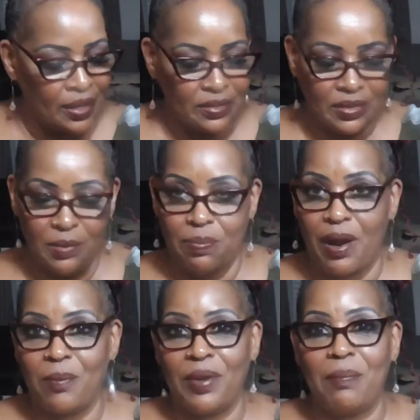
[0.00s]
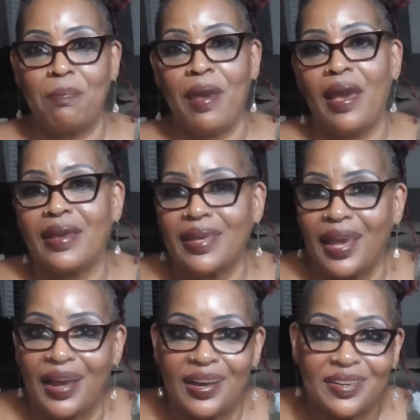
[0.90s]
She brought me back,
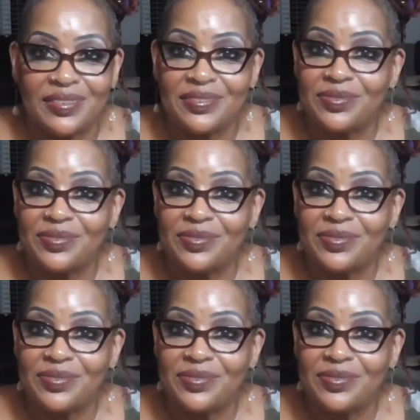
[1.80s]
y'all,